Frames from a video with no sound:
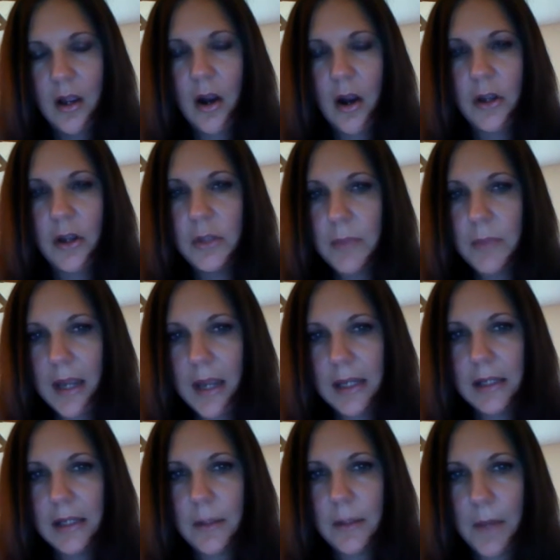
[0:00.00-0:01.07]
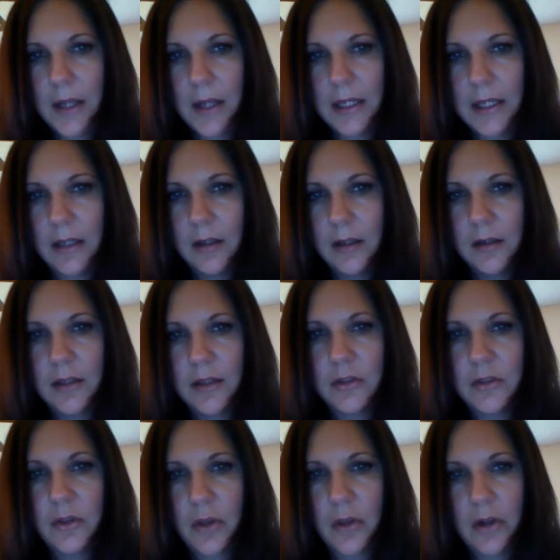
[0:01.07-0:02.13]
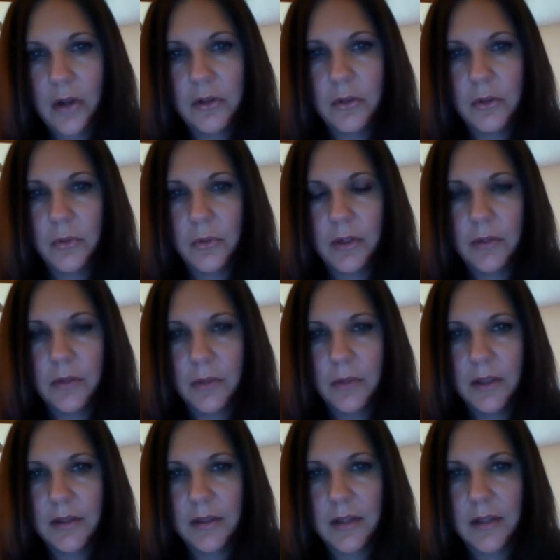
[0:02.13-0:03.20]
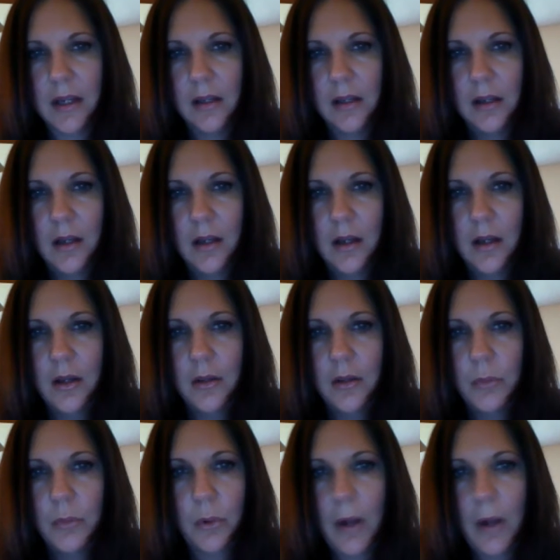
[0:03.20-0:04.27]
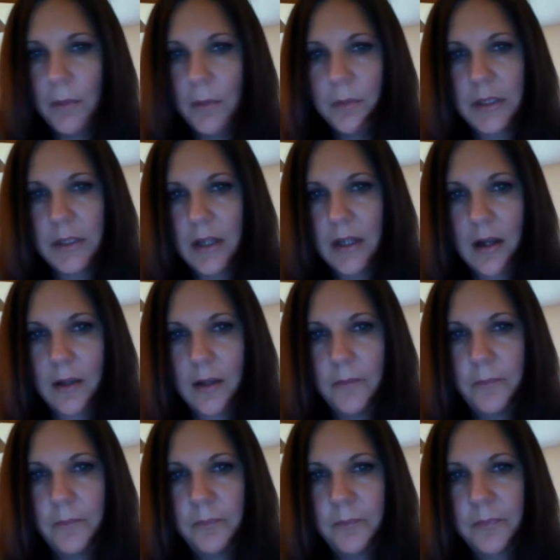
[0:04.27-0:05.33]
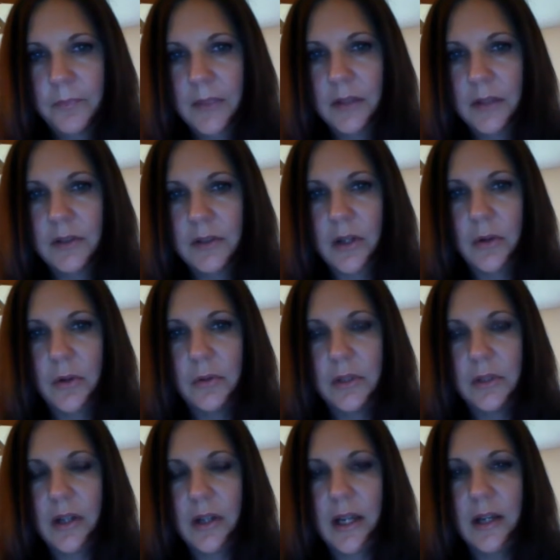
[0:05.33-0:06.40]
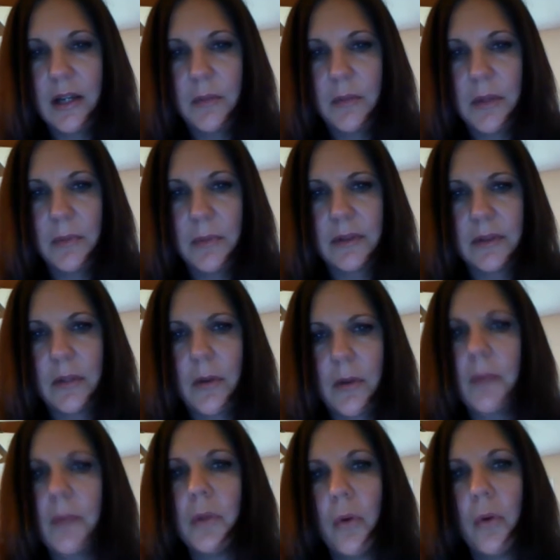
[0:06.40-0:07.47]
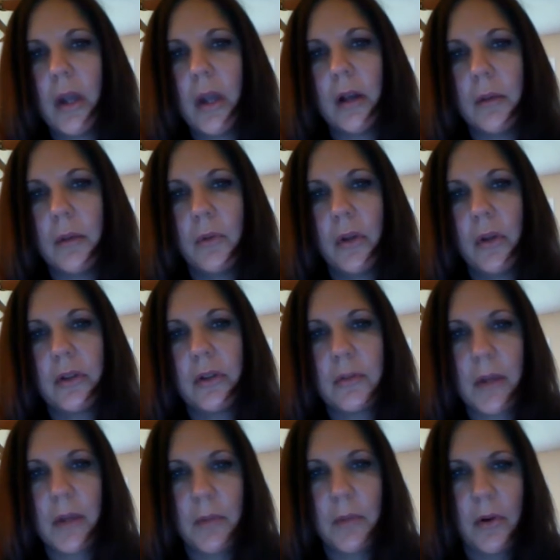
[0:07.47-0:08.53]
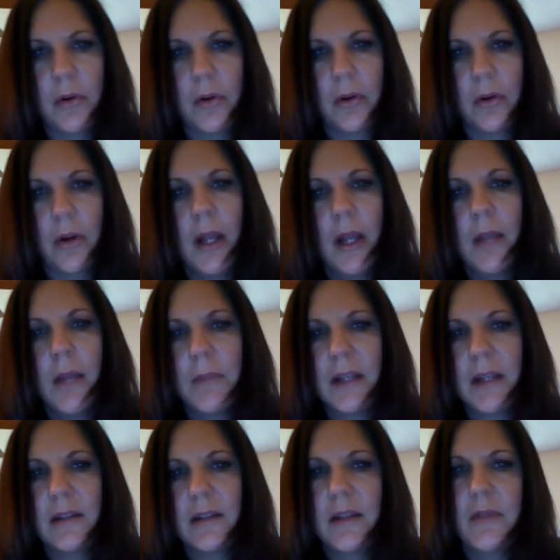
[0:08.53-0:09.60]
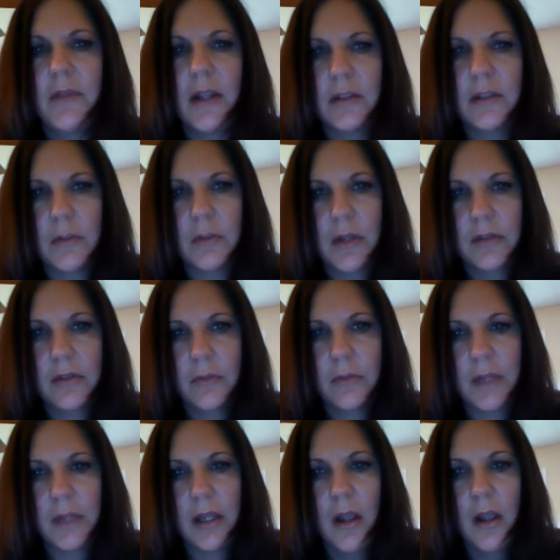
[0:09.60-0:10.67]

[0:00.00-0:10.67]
Are you making the money that you thought you would in real estate? Probably not. So, I hear people say, well, I'm loyal. I'm loyal to my broker because they've done so much for me.